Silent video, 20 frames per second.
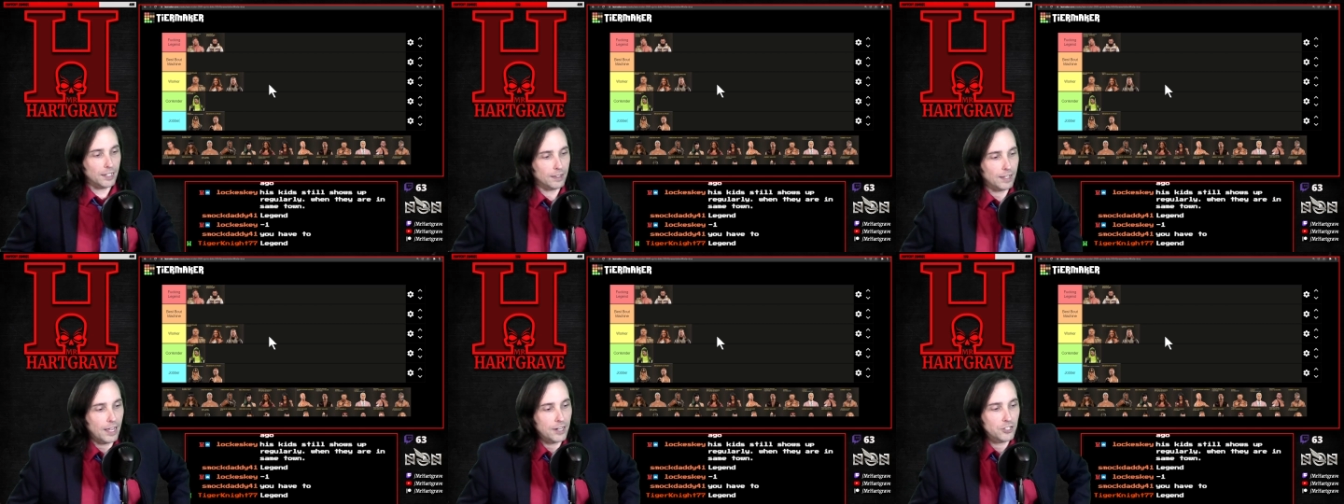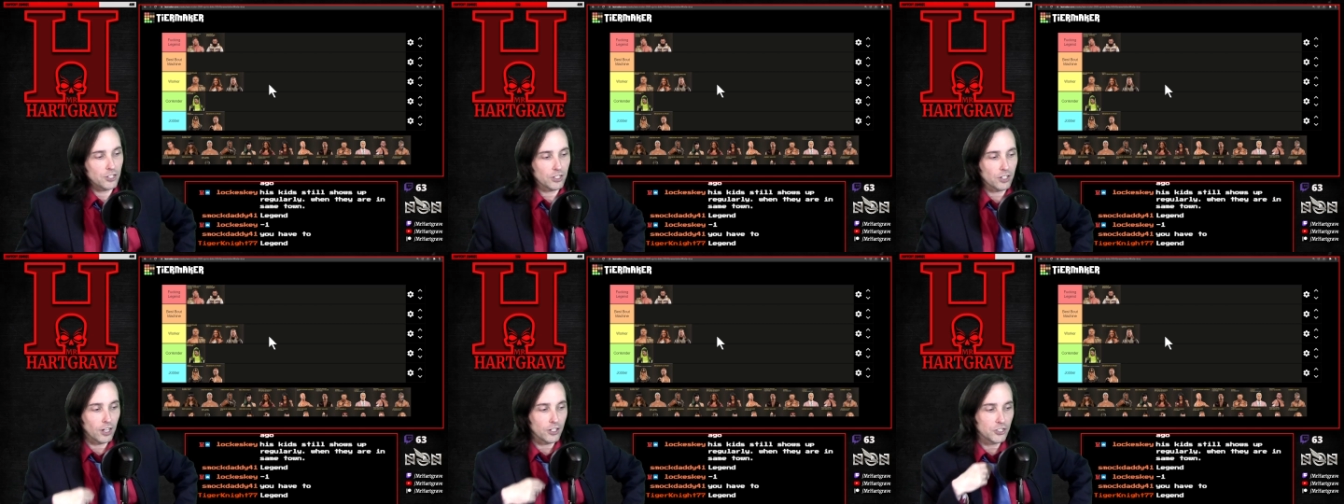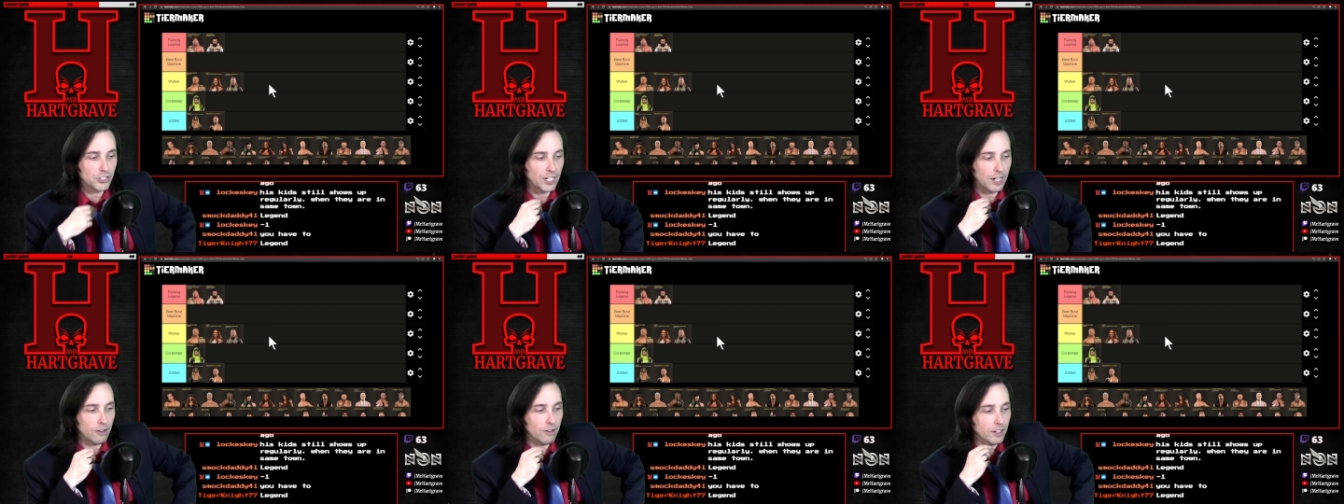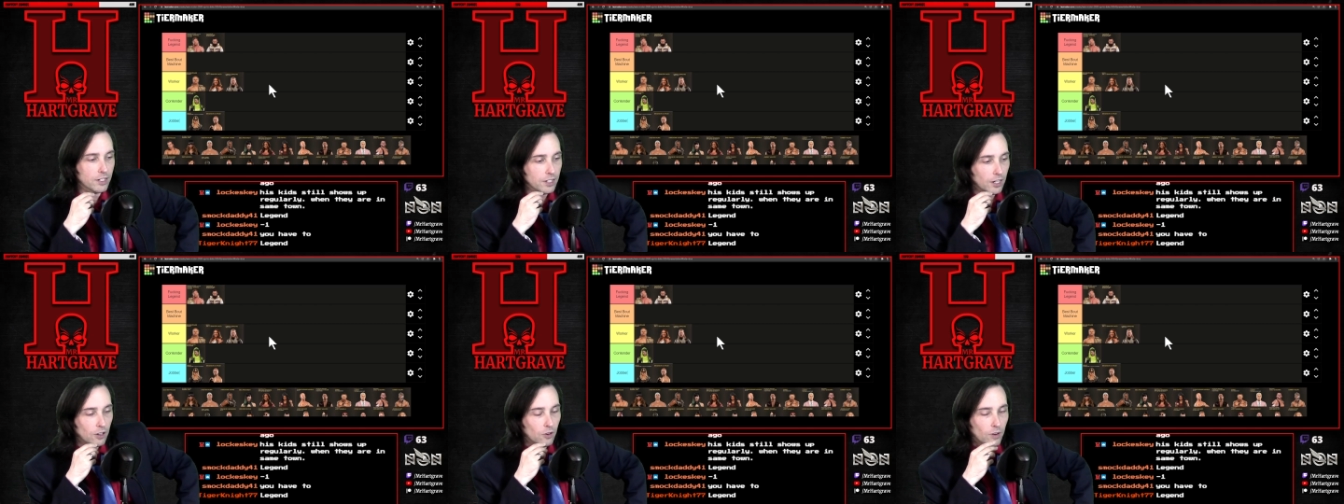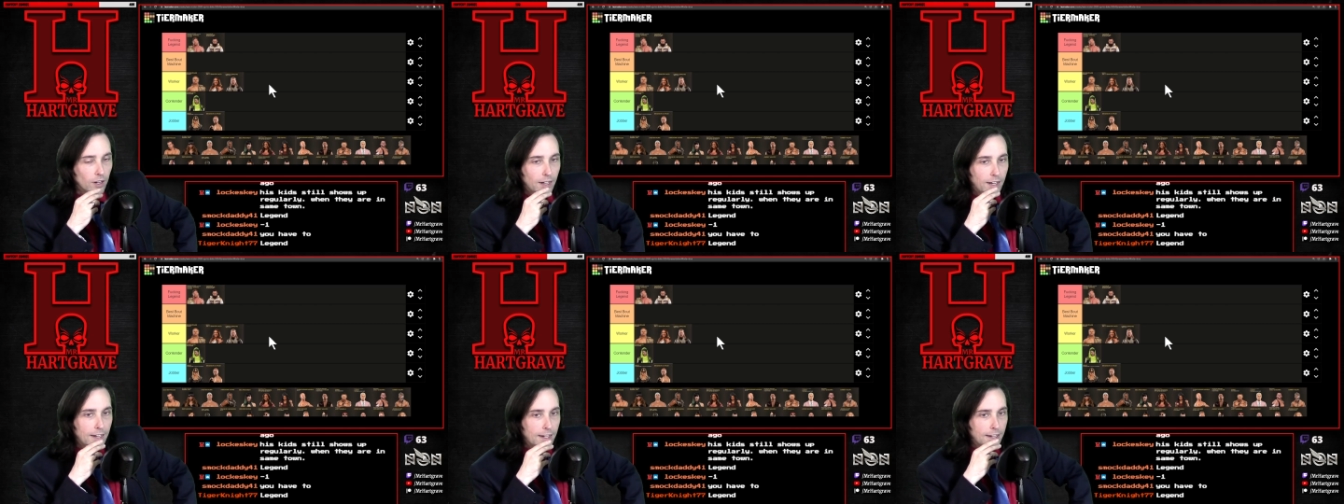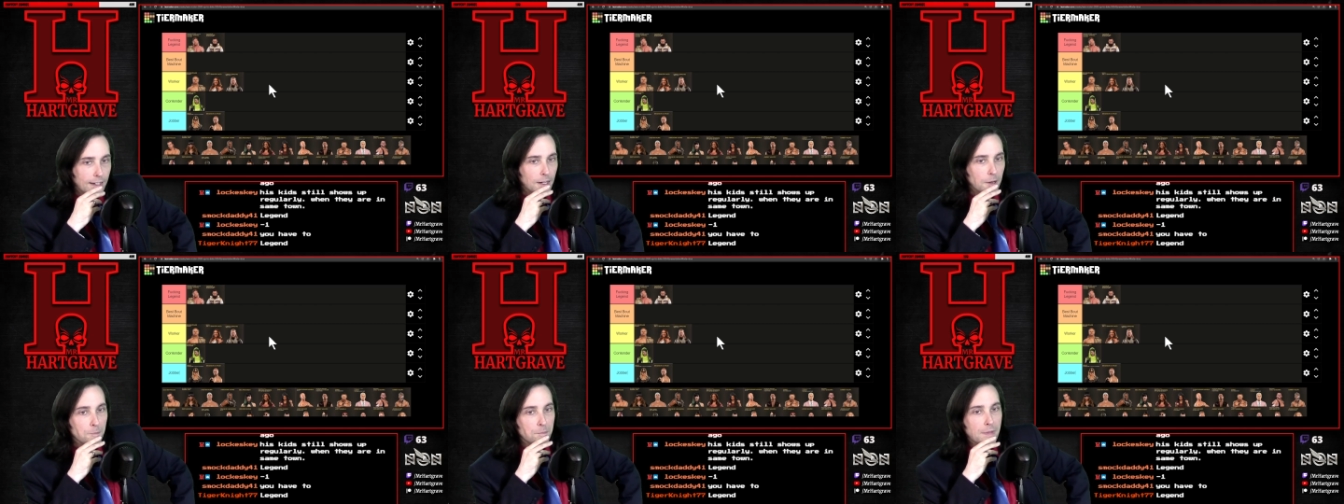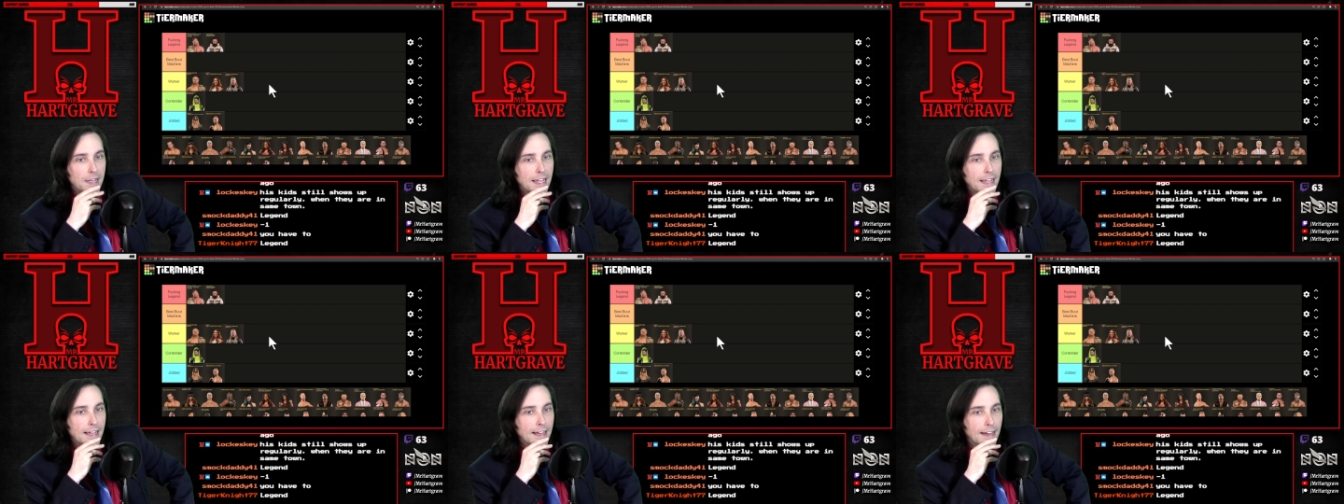legend on Jericho. Oh,
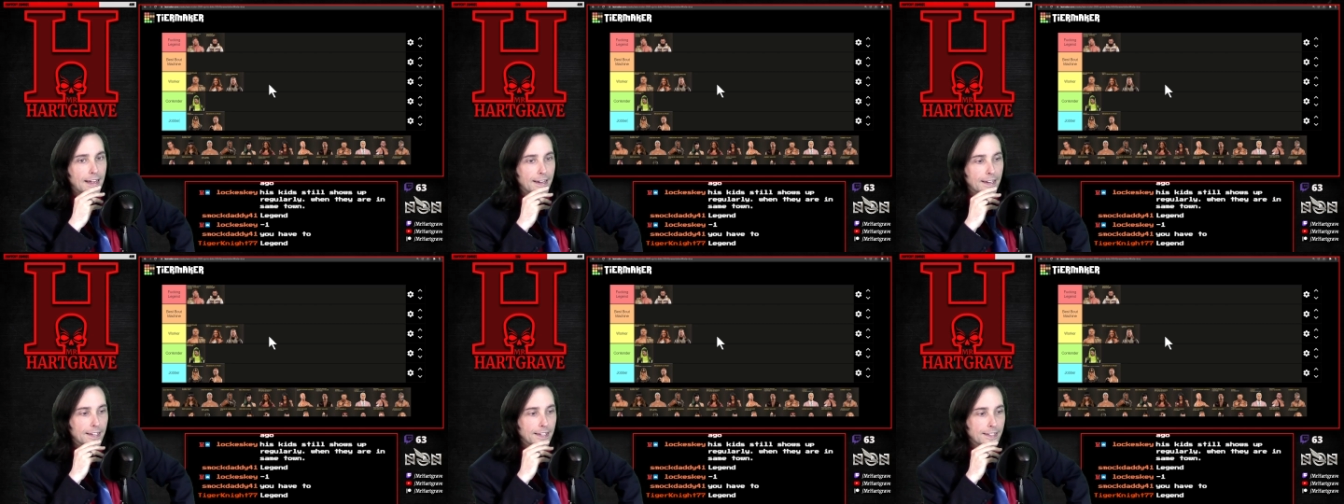man.